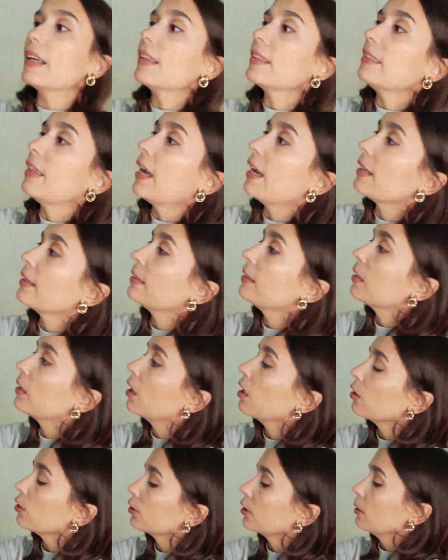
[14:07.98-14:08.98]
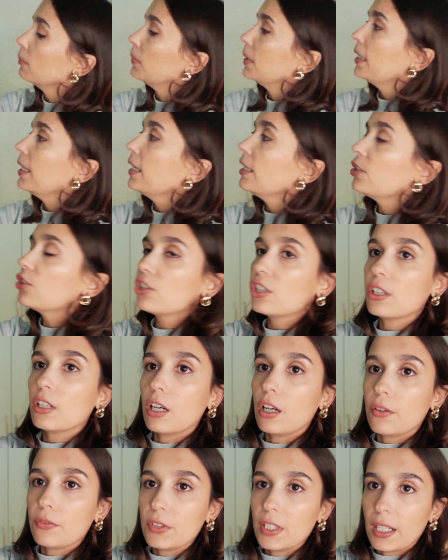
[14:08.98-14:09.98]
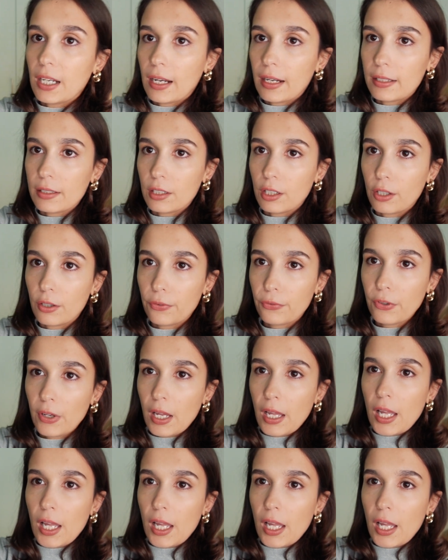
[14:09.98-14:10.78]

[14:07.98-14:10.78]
that the color combination of the kind of